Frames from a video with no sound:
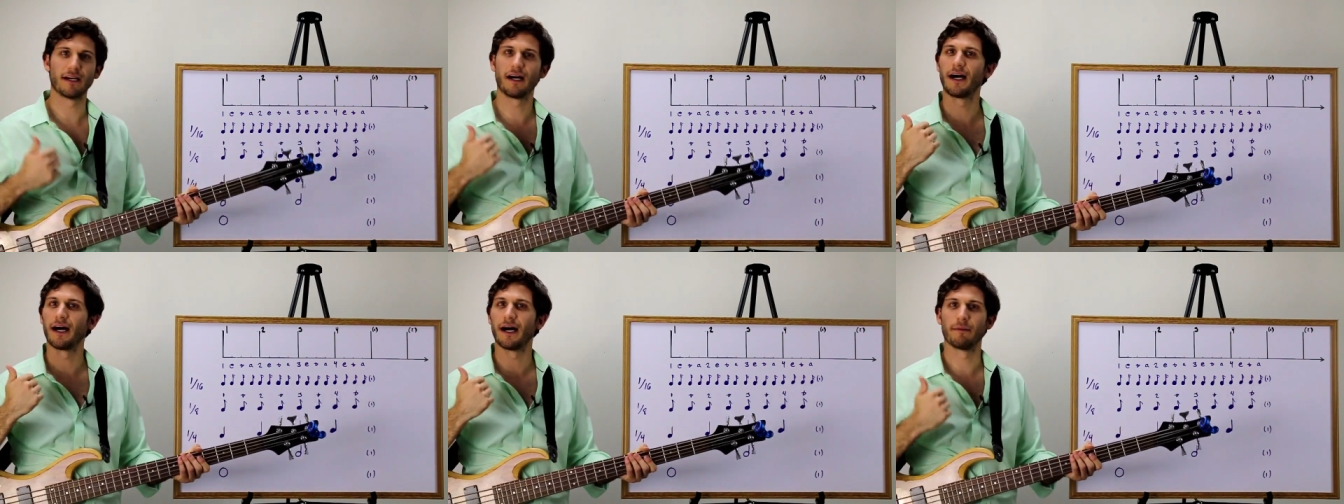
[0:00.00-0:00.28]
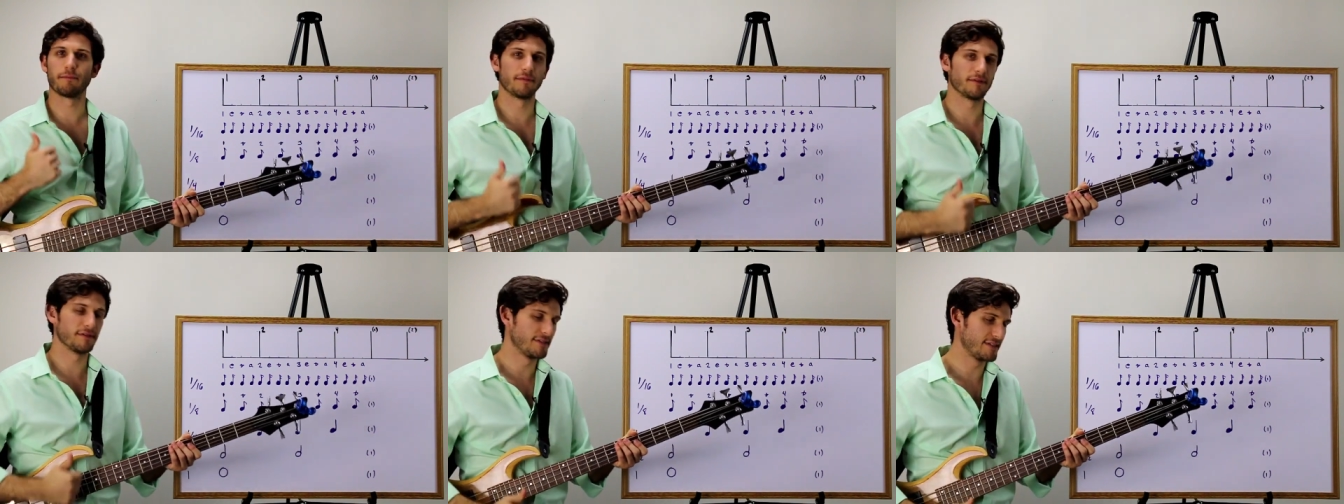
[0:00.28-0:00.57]

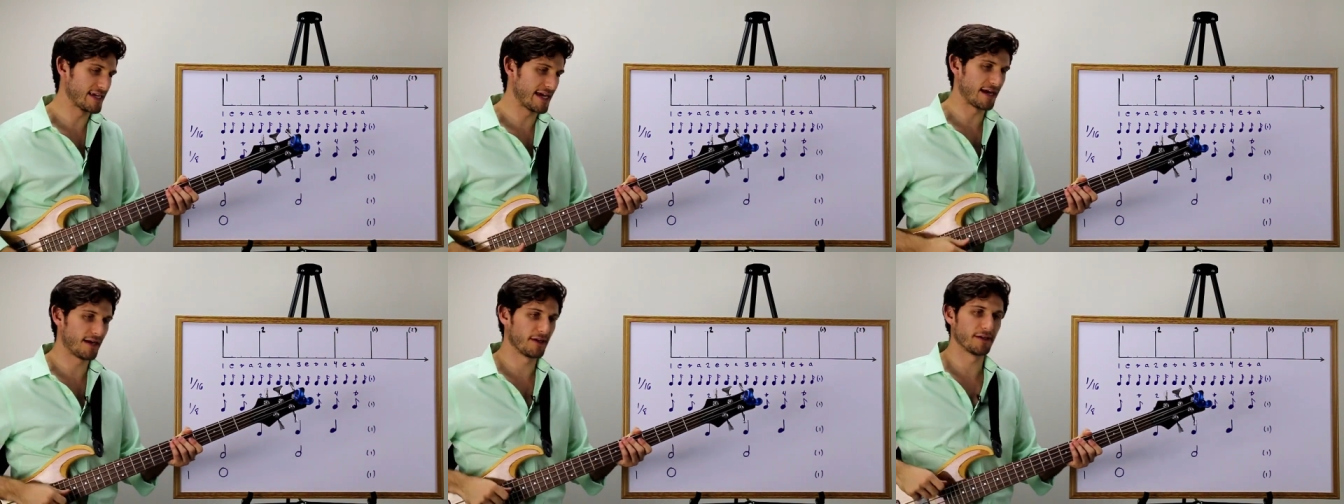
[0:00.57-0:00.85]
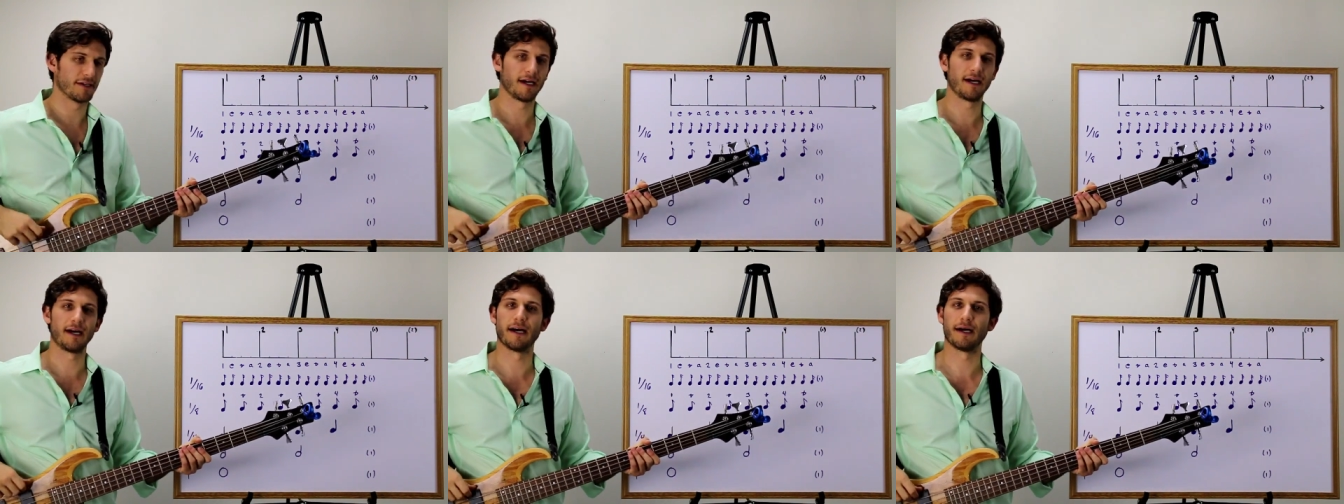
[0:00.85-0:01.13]
up, down,
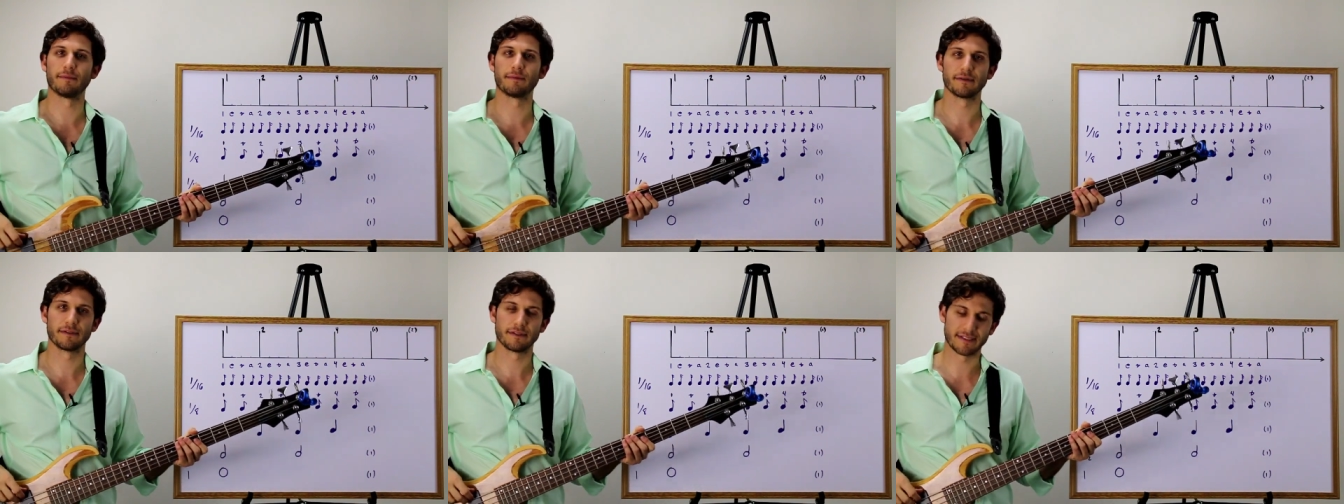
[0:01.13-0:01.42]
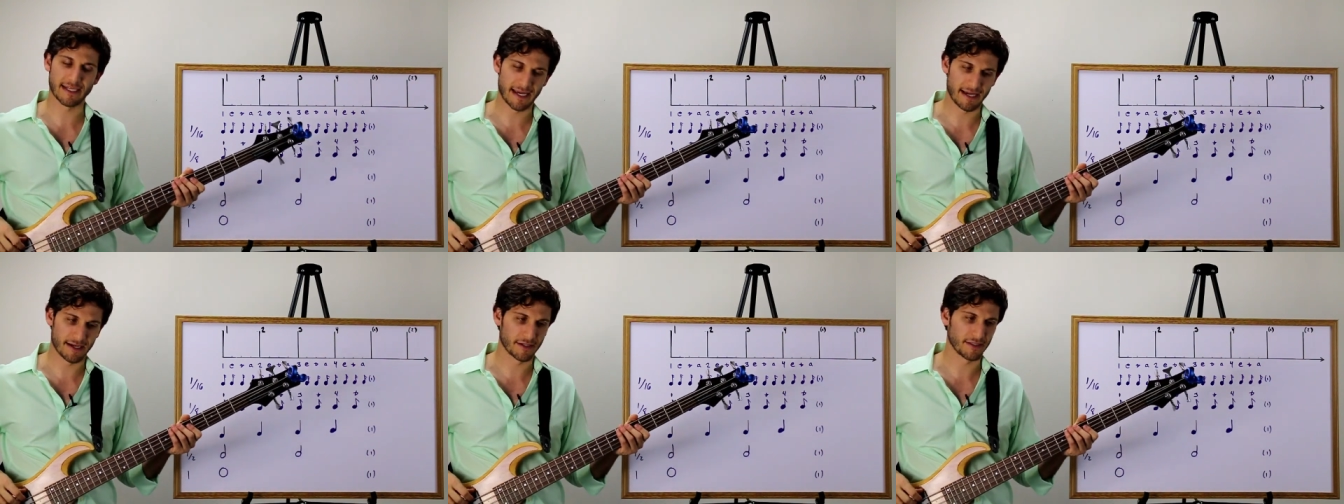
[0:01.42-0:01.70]
up,
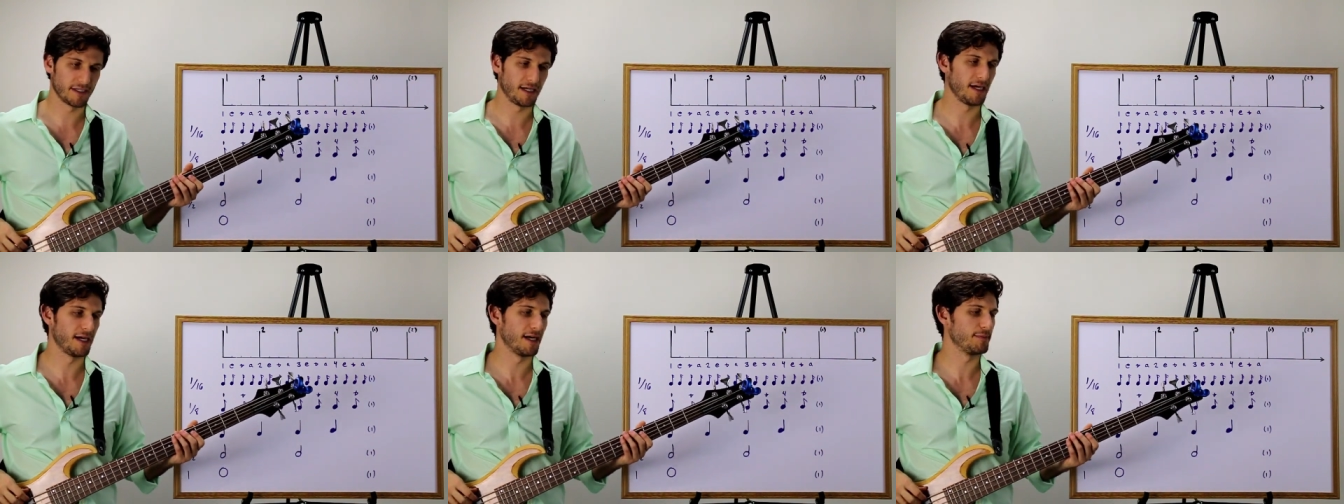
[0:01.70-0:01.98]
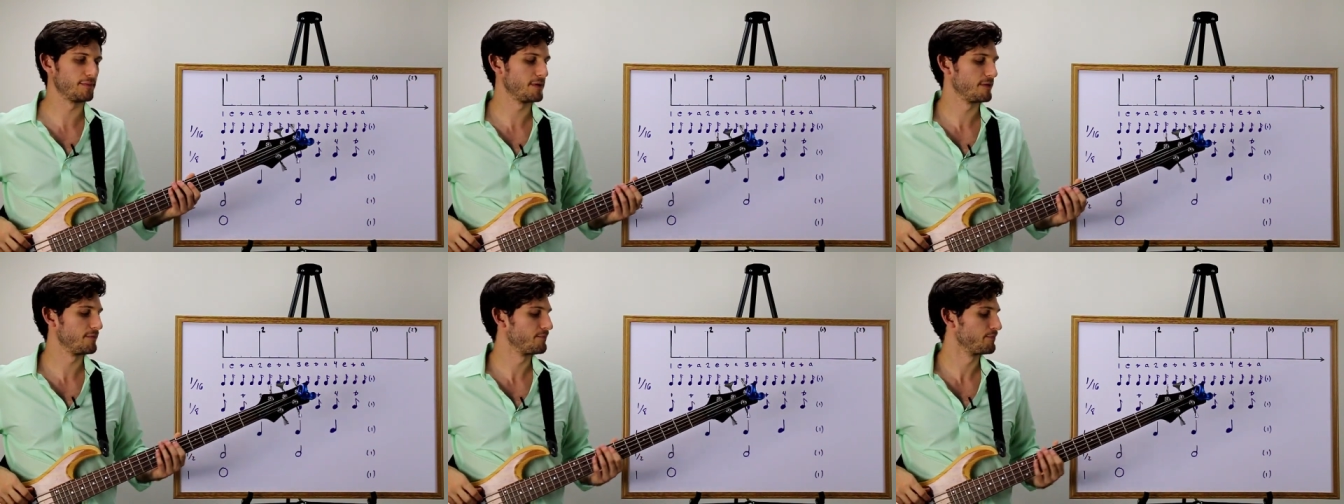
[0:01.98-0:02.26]
down,
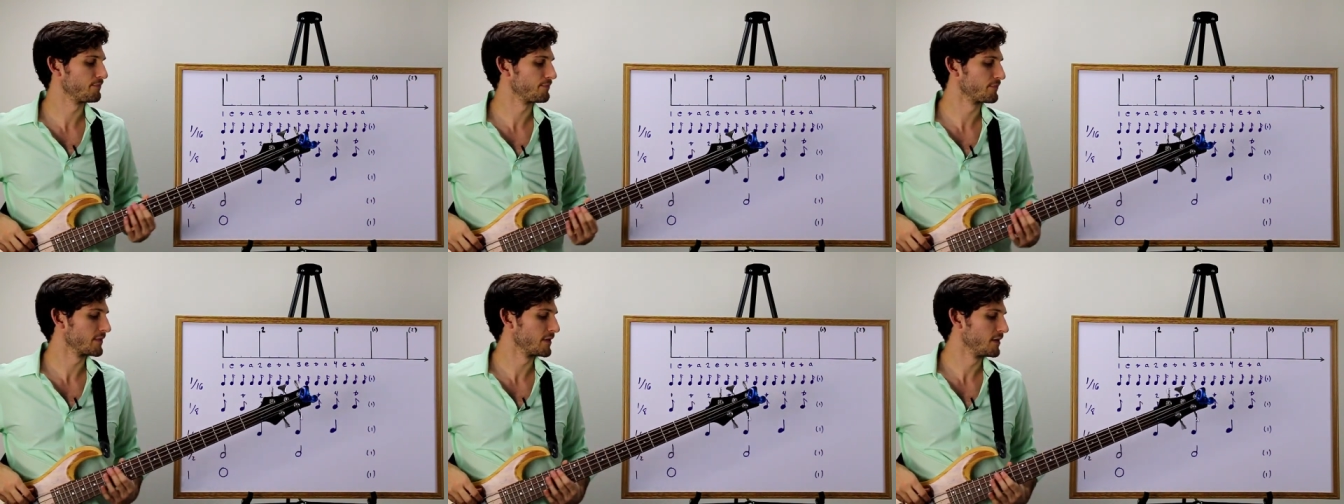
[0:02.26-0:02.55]
up.